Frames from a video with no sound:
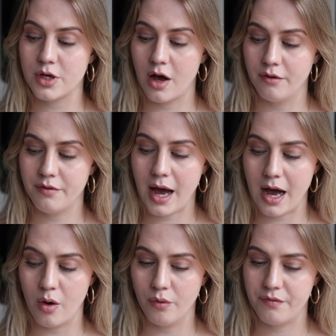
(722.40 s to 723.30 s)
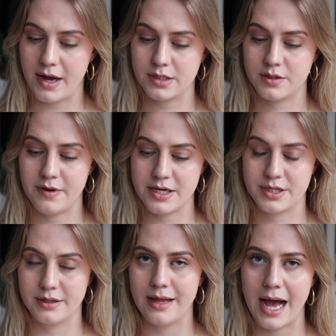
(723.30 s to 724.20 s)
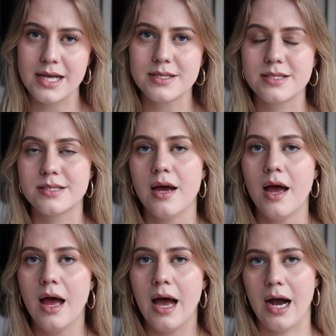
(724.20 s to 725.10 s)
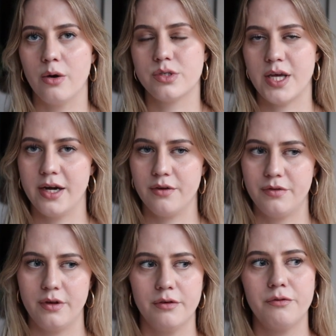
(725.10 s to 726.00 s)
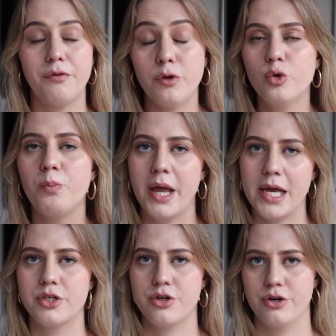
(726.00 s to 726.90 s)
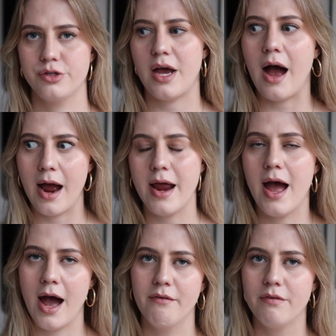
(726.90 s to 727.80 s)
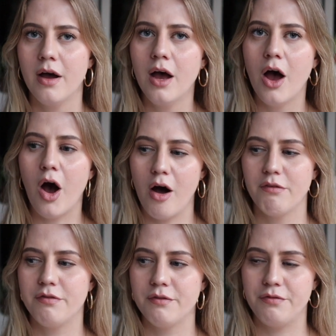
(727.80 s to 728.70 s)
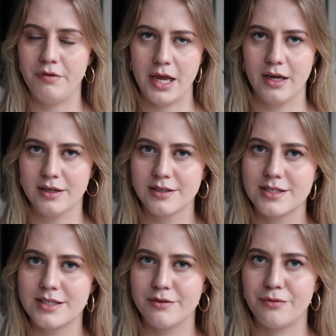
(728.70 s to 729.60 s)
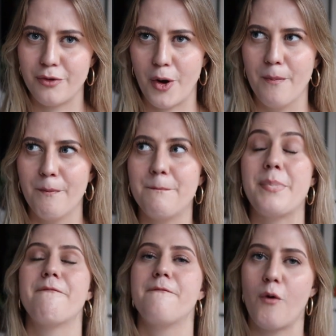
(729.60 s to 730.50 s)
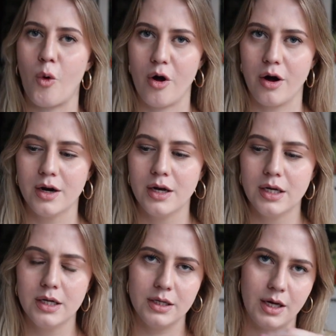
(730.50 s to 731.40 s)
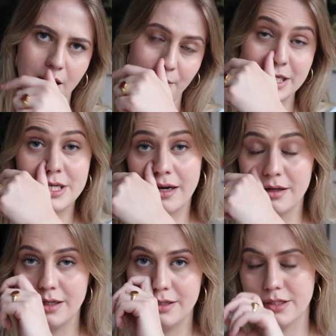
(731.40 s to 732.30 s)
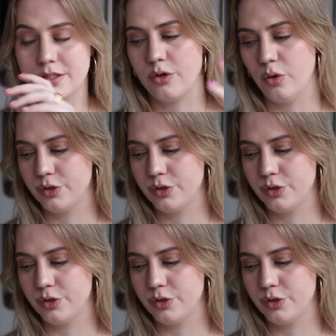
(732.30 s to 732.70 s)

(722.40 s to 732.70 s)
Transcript: of how fast fashion lasts, outside of the few pictures I have of things from before my channel and this whole